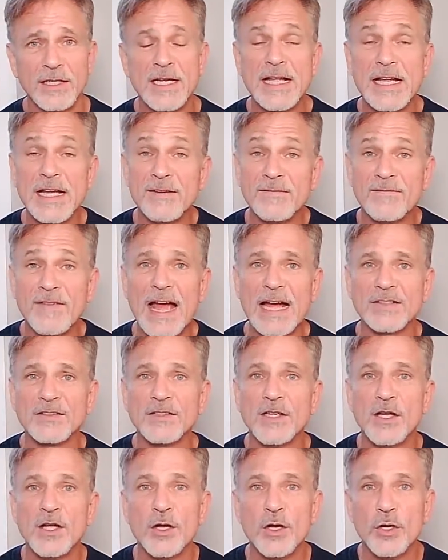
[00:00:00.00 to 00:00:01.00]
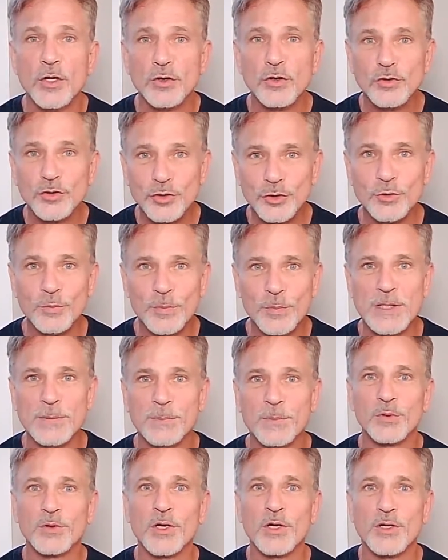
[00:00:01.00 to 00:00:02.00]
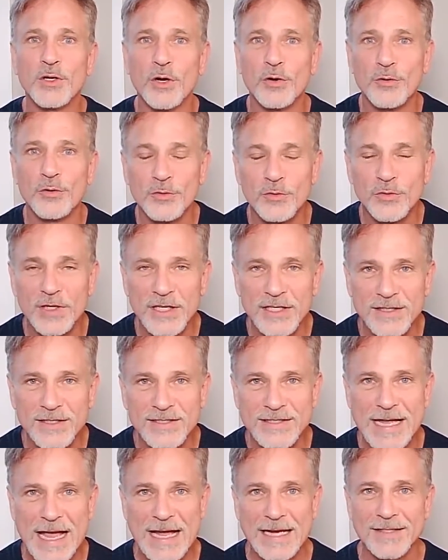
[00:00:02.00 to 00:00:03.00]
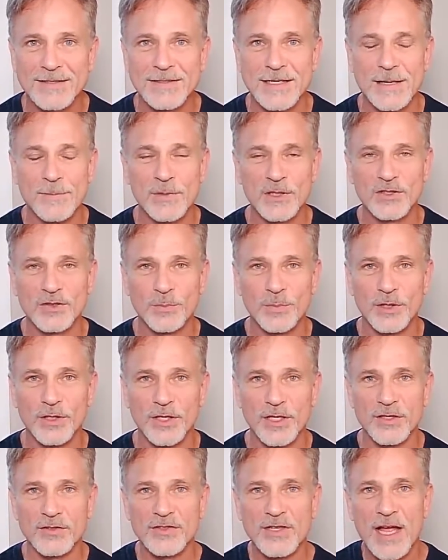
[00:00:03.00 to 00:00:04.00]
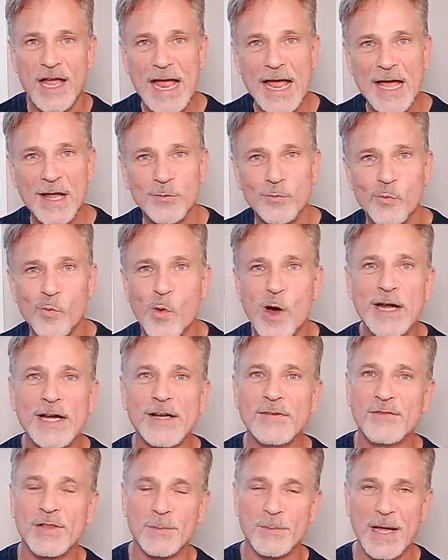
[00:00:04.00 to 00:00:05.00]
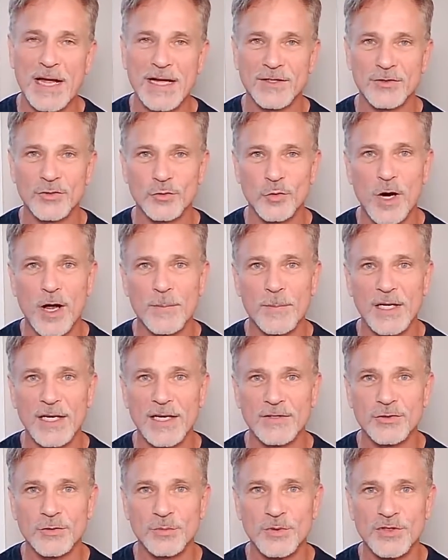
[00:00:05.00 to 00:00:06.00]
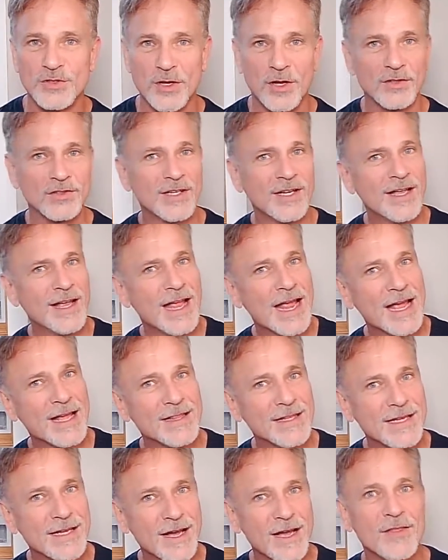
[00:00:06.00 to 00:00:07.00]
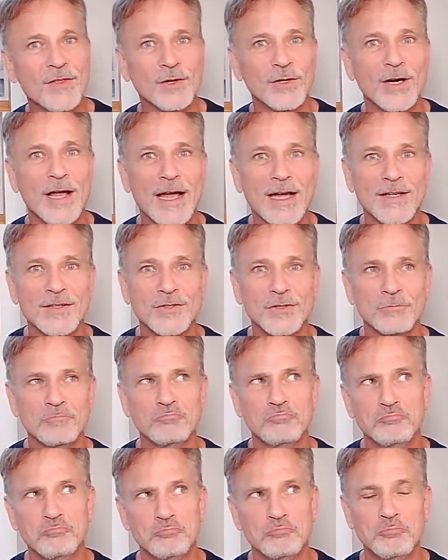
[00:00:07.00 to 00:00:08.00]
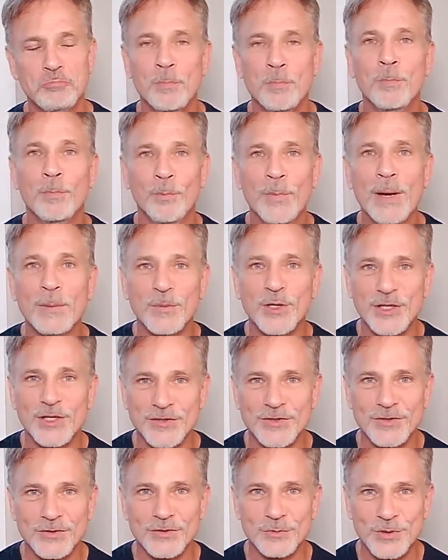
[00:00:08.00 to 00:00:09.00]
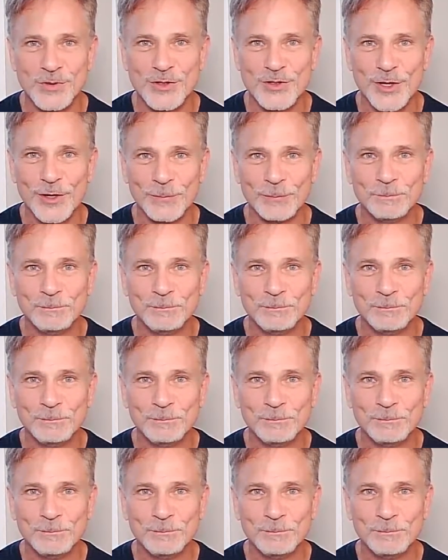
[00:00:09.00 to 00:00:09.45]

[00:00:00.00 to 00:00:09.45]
In fact, two people can go through the exact same experience, and one of them has trauma as a result, and the other has memories as a result.